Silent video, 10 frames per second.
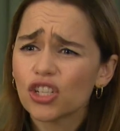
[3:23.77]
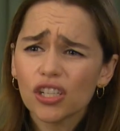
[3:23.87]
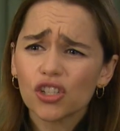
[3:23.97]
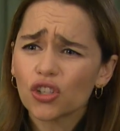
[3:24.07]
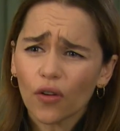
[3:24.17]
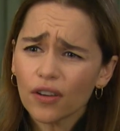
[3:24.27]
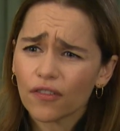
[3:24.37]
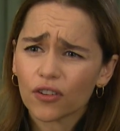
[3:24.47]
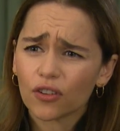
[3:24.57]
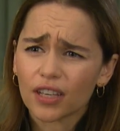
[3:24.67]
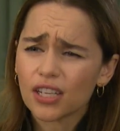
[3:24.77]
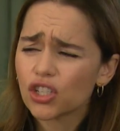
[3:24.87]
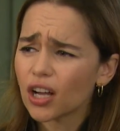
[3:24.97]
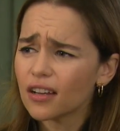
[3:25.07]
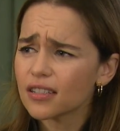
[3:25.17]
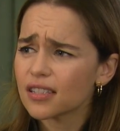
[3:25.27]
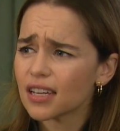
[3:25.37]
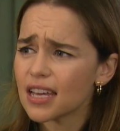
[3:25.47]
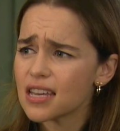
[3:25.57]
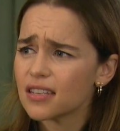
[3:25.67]
just joyful. He just
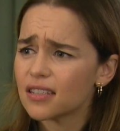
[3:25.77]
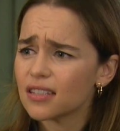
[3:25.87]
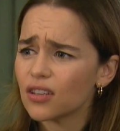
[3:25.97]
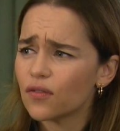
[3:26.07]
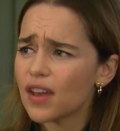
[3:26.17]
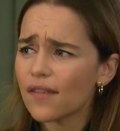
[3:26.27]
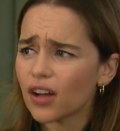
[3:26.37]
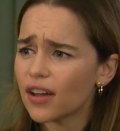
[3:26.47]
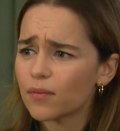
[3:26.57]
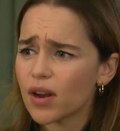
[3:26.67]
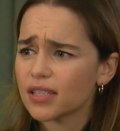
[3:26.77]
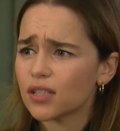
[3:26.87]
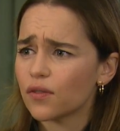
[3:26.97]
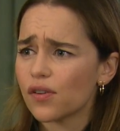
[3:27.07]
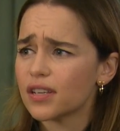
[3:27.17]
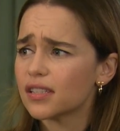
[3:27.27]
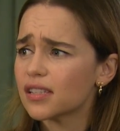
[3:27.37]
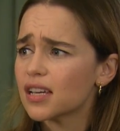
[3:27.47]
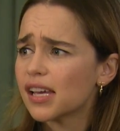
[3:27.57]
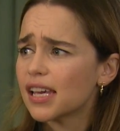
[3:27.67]
is, you've never heard him raise his voice.